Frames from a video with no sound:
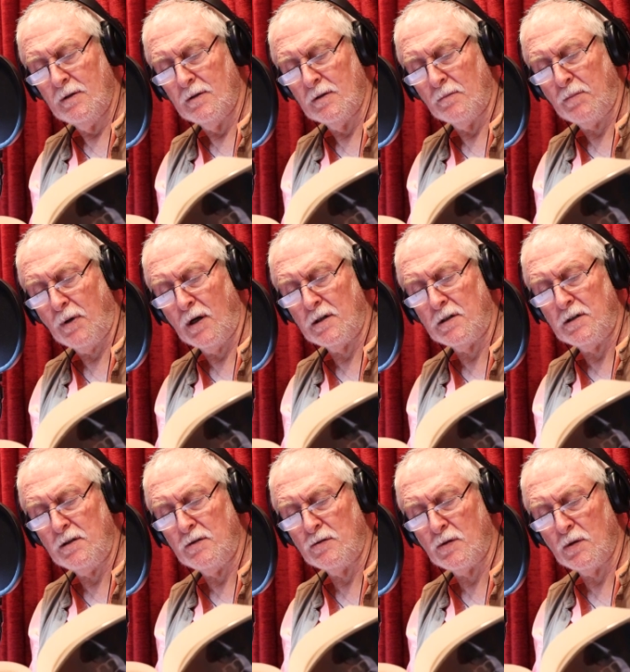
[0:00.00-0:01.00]
the
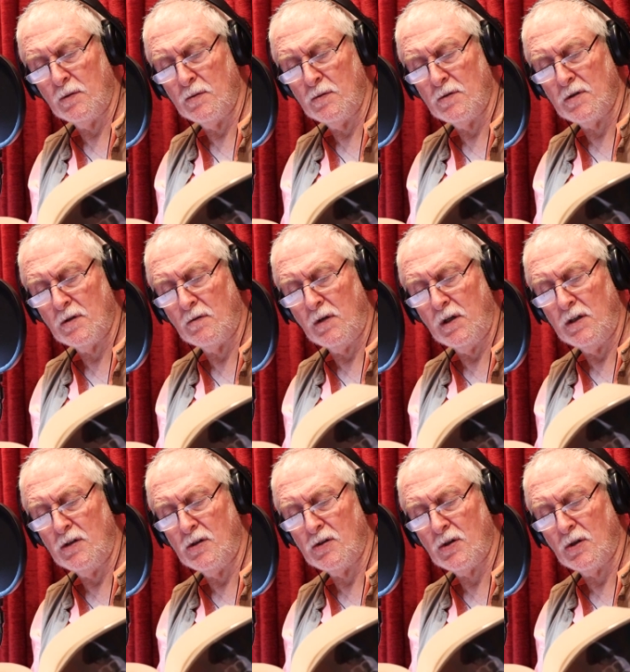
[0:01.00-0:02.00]
party drones
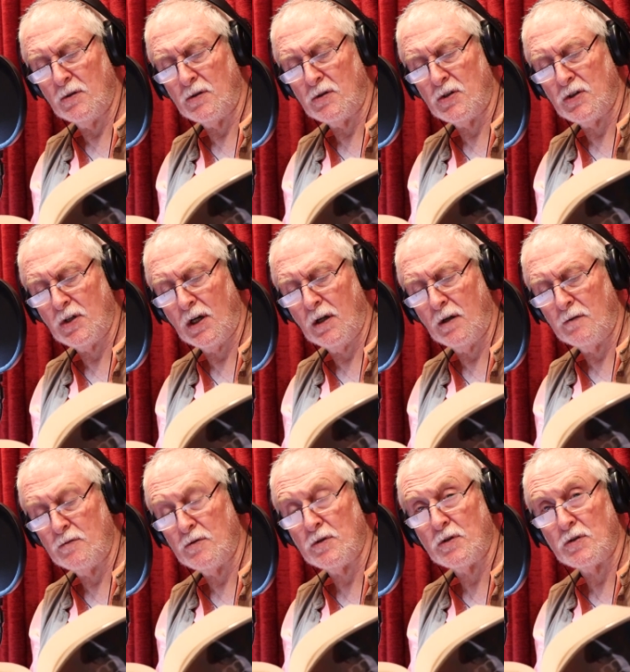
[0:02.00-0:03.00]
arrange on
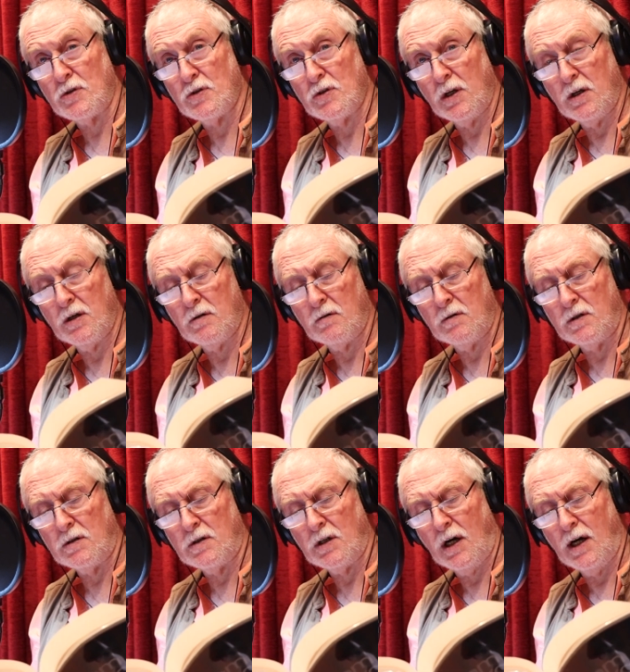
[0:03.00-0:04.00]
shelves the
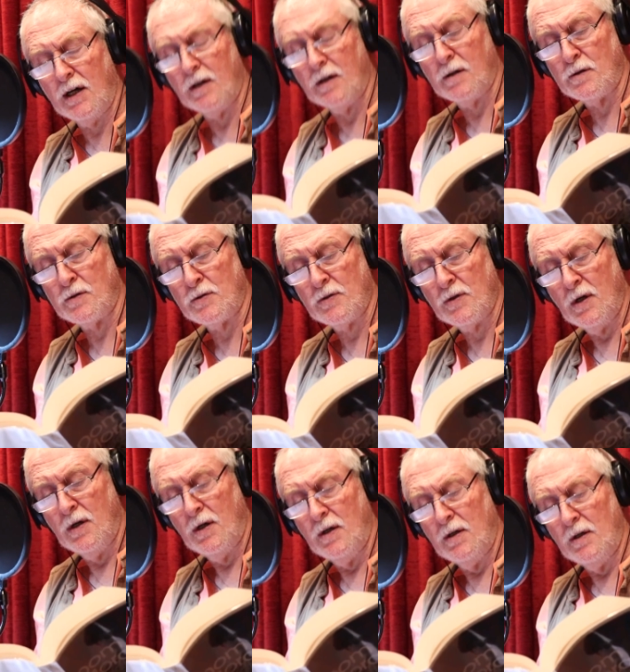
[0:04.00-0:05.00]
sacred tiles
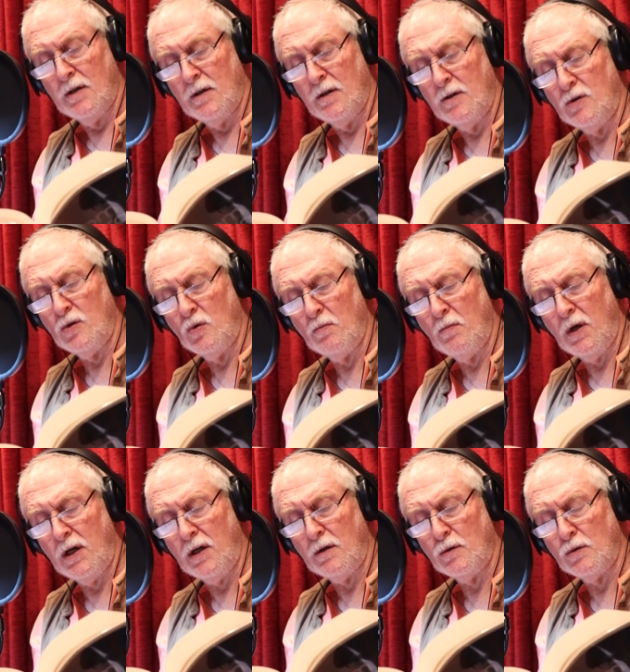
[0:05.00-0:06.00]
new
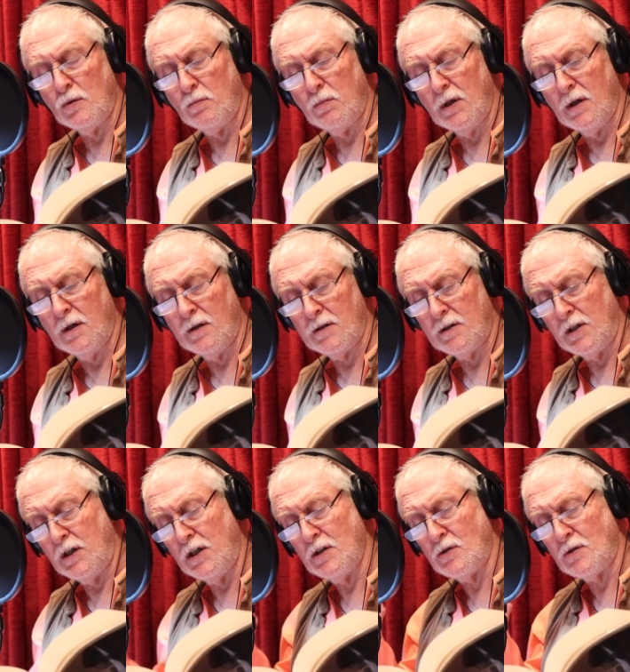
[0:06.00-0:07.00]
made to build
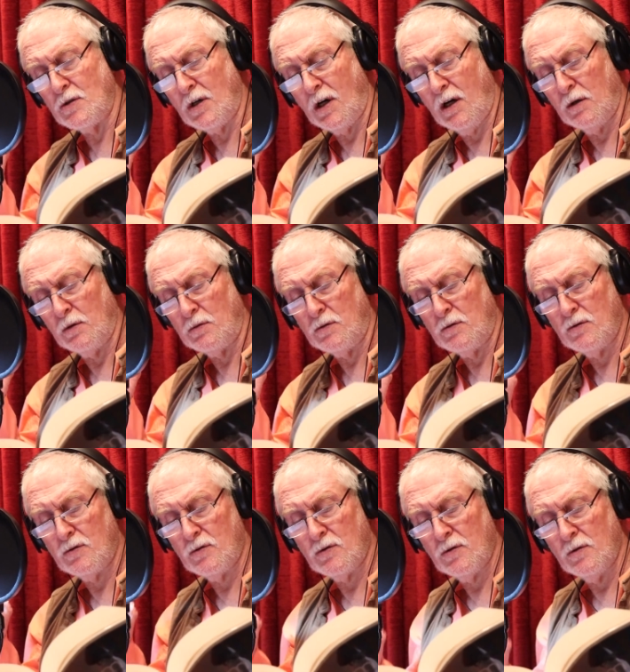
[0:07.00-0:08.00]
his
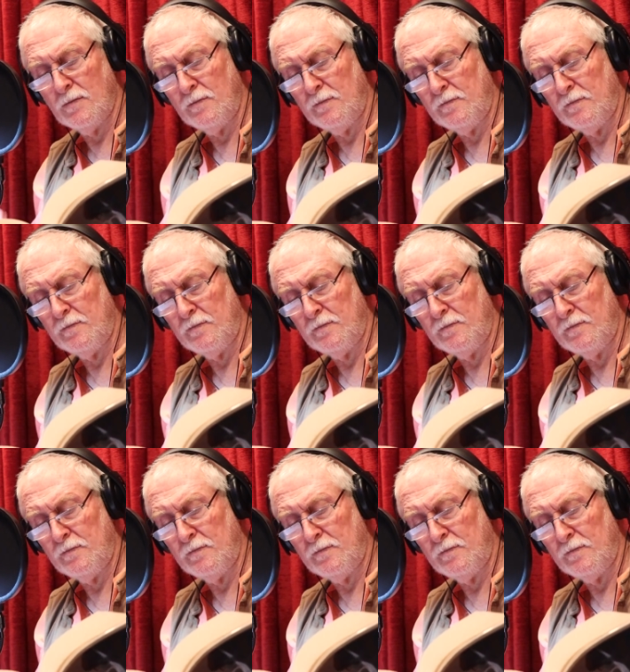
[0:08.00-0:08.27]
house.